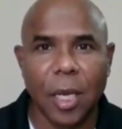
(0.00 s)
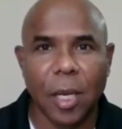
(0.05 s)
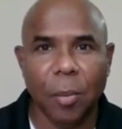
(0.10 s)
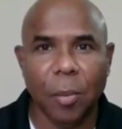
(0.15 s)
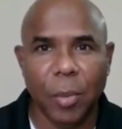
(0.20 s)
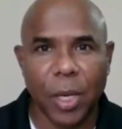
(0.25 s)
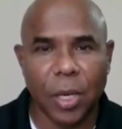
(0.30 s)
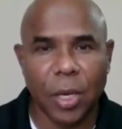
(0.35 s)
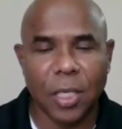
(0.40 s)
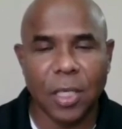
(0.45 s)

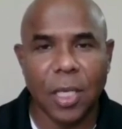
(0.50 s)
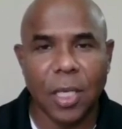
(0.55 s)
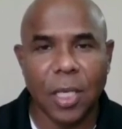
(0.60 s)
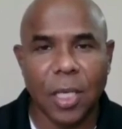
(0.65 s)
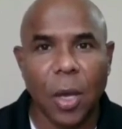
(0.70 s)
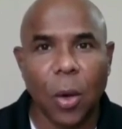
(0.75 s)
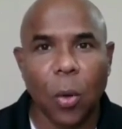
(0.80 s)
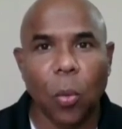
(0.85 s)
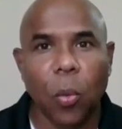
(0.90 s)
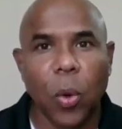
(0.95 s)
Because
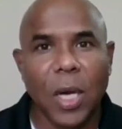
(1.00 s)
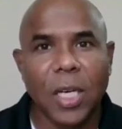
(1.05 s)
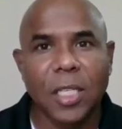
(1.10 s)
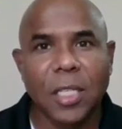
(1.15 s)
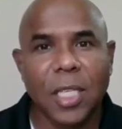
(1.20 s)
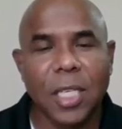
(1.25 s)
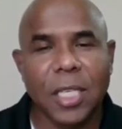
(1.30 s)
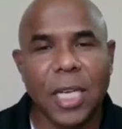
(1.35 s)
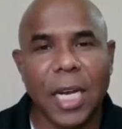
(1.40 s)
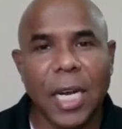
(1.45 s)
once
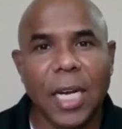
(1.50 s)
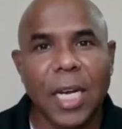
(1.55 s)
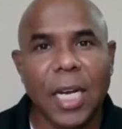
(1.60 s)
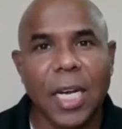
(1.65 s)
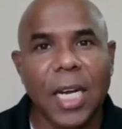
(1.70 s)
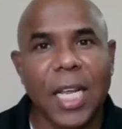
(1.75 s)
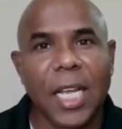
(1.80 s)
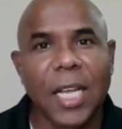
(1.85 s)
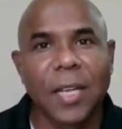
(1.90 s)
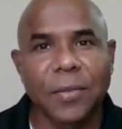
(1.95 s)
the child
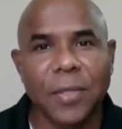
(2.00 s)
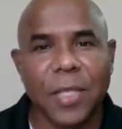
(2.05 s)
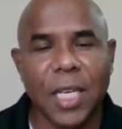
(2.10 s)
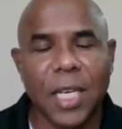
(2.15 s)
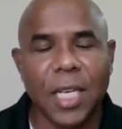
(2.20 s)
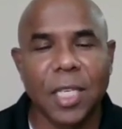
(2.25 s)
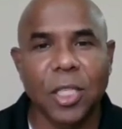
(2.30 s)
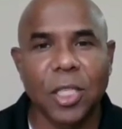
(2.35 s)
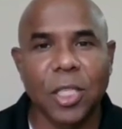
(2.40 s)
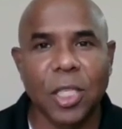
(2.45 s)
leaves the
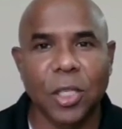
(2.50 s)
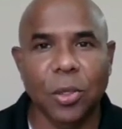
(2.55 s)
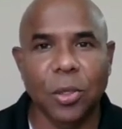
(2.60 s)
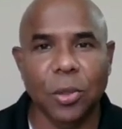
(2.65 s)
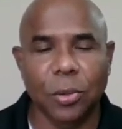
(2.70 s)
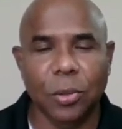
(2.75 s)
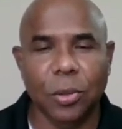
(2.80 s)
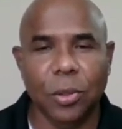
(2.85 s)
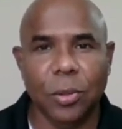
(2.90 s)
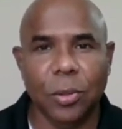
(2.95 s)

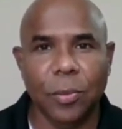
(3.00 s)
institute,